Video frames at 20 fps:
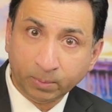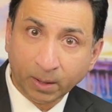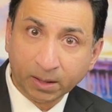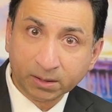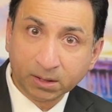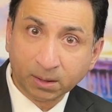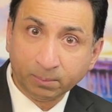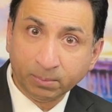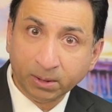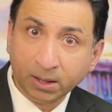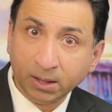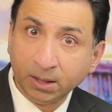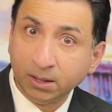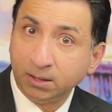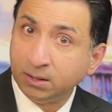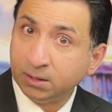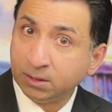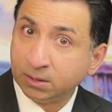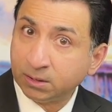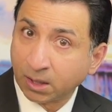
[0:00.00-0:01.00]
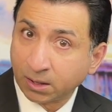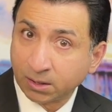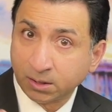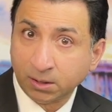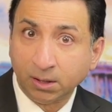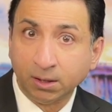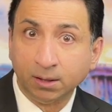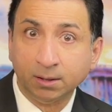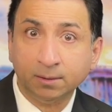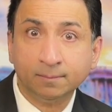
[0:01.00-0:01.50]
possibly
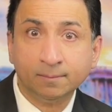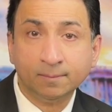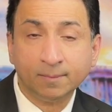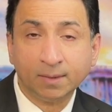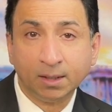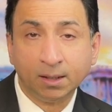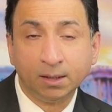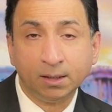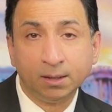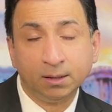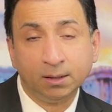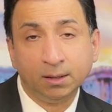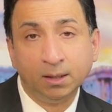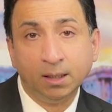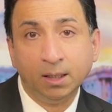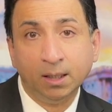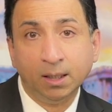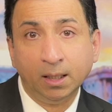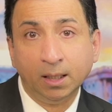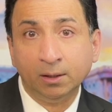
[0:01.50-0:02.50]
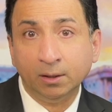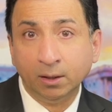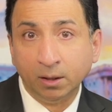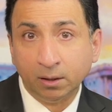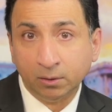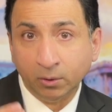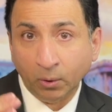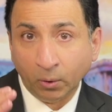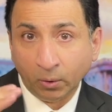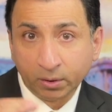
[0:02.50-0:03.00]
60 and
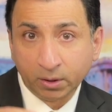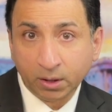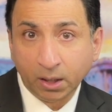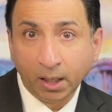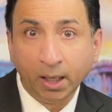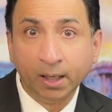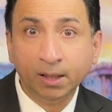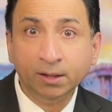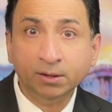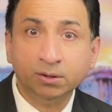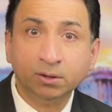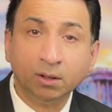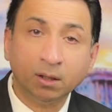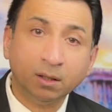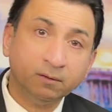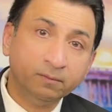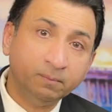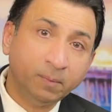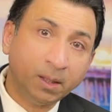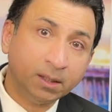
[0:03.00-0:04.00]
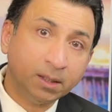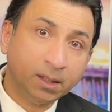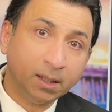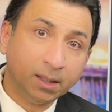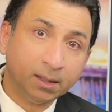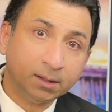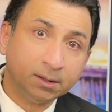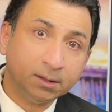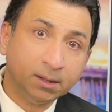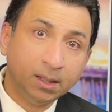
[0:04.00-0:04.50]
lower the age of
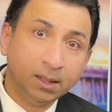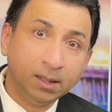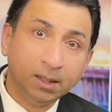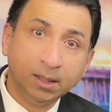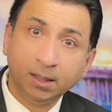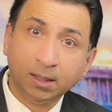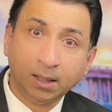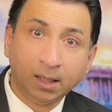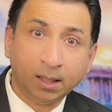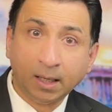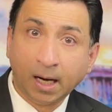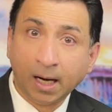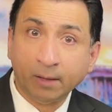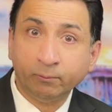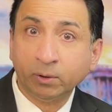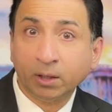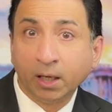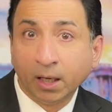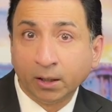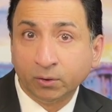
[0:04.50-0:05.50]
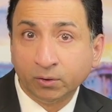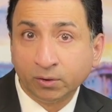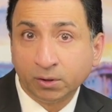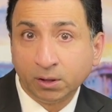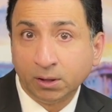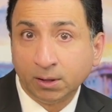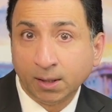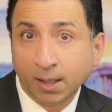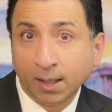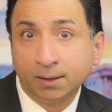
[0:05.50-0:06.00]
Medicare. I would like to
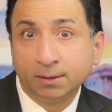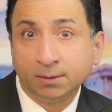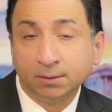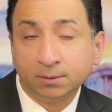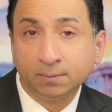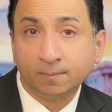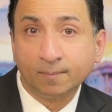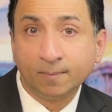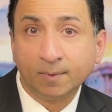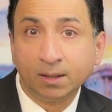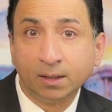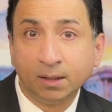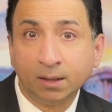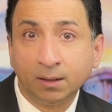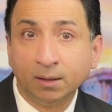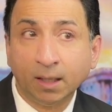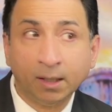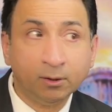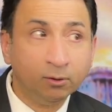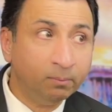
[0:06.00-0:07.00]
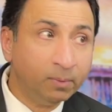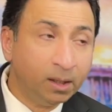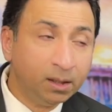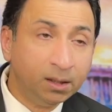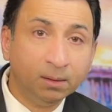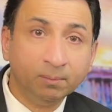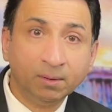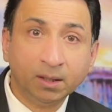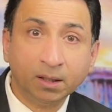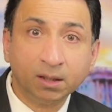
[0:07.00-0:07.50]
see that. I know
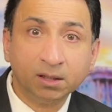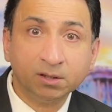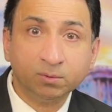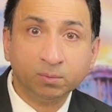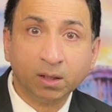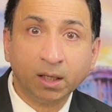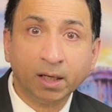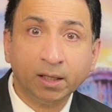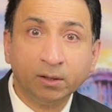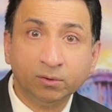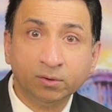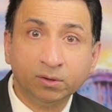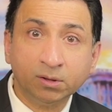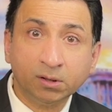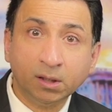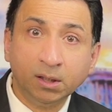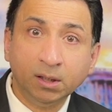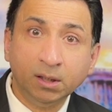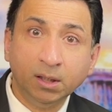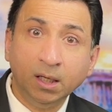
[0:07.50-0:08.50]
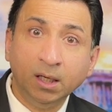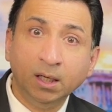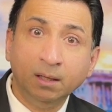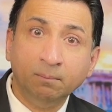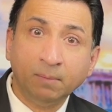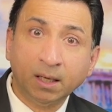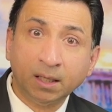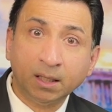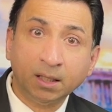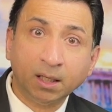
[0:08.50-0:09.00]
many Americans would like to see
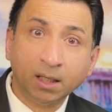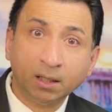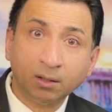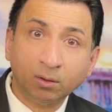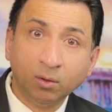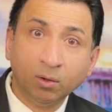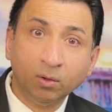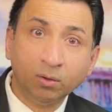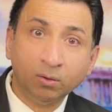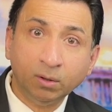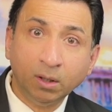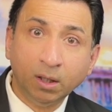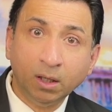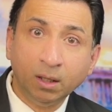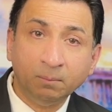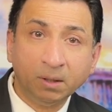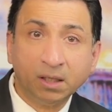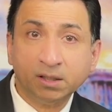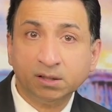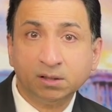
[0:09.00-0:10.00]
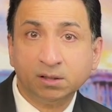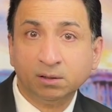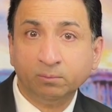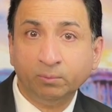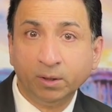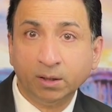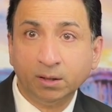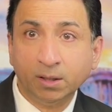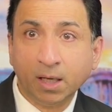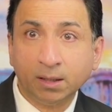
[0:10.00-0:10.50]
Medicare go, because
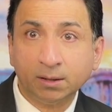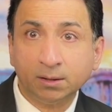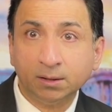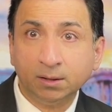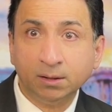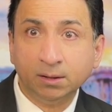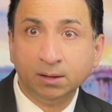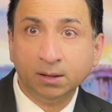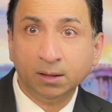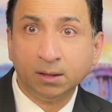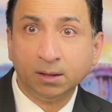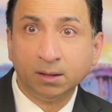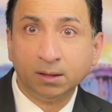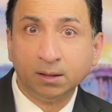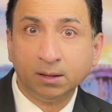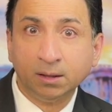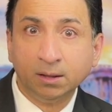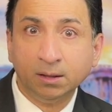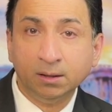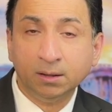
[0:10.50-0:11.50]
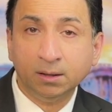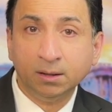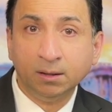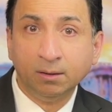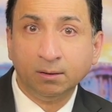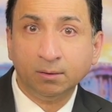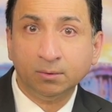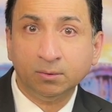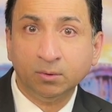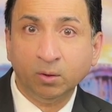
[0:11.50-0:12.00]
we're not,
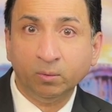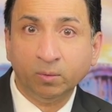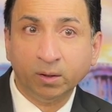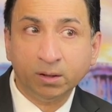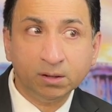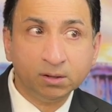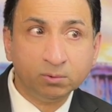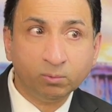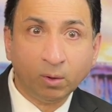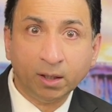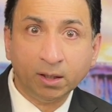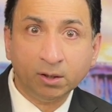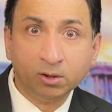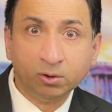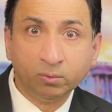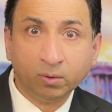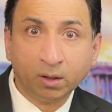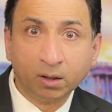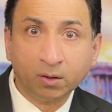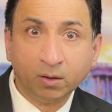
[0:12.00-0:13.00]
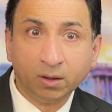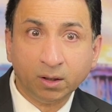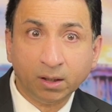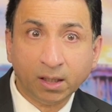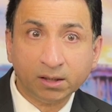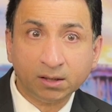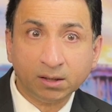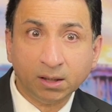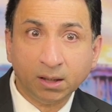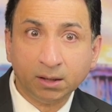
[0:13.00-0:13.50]
no one is wanting to work on a
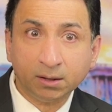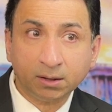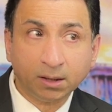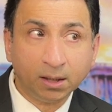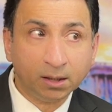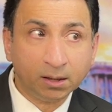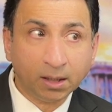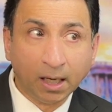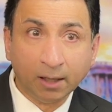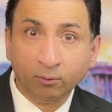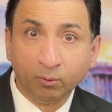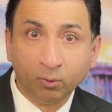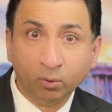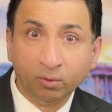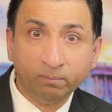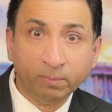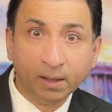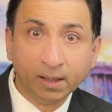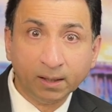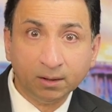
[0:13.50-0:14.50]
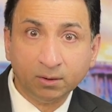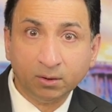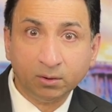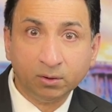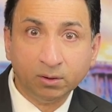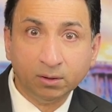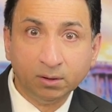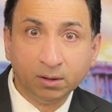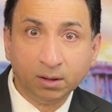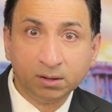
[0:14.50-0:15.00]
national health care. I don't know if Biden
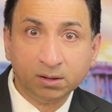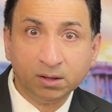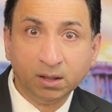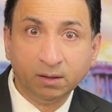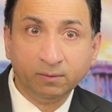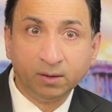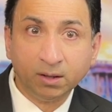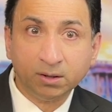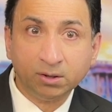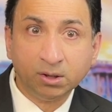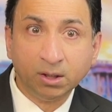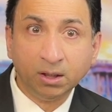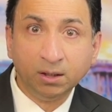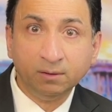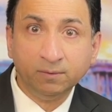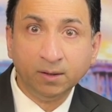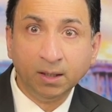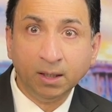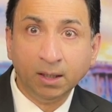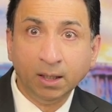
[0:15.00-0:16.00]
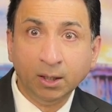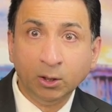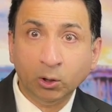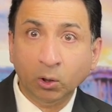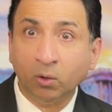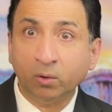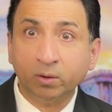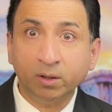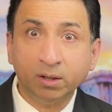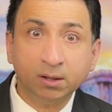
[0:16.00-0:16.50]
could even achieve
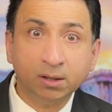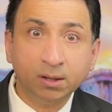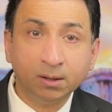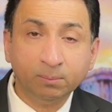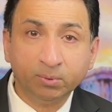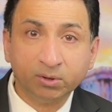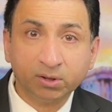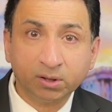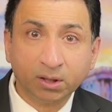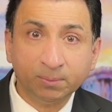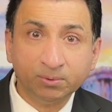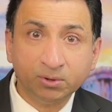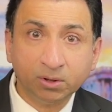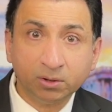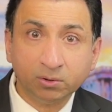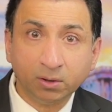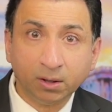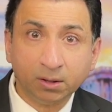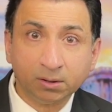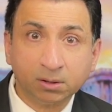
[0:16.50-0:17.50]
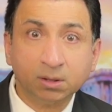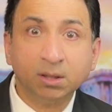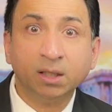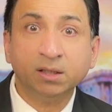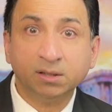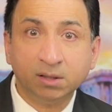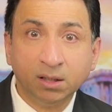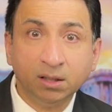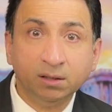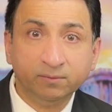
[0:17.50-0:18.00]
lowering the prescription drugs.
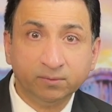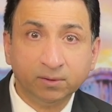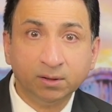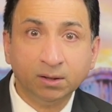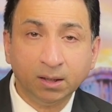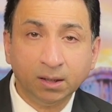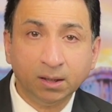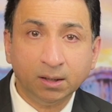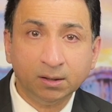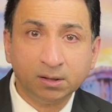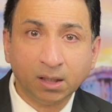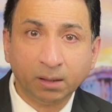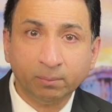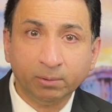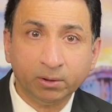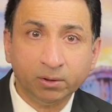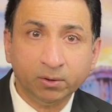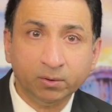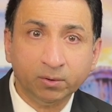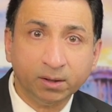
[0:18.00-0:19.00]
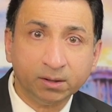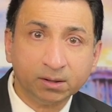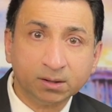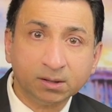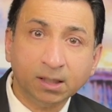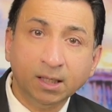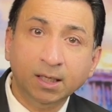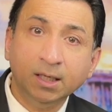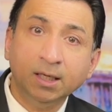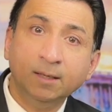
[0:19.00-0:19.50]
Let's see if he is able to do
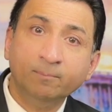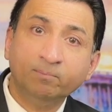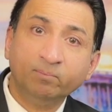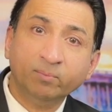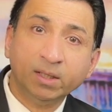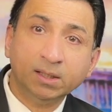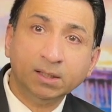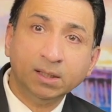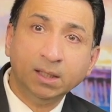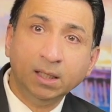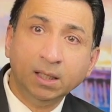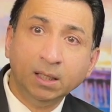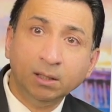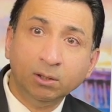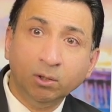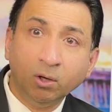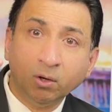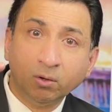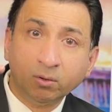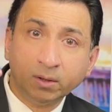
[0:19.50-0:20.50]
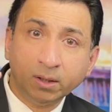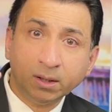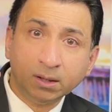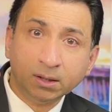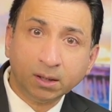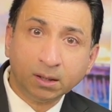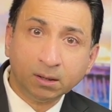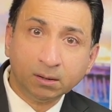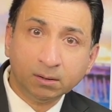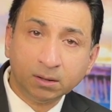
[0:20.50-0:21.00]
this. But
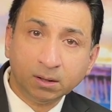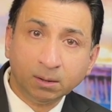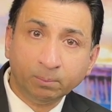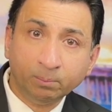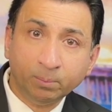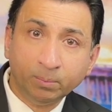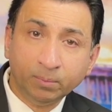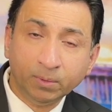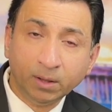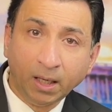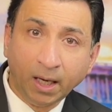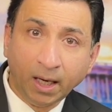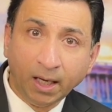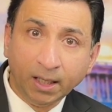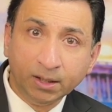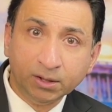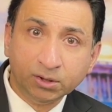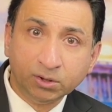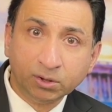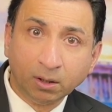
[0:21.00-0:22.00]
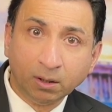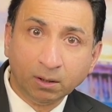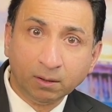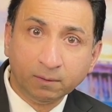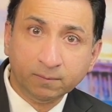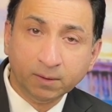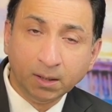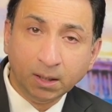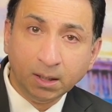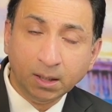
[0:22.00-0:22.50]
lowering the age
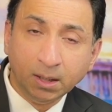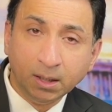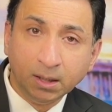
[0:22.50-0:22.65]
of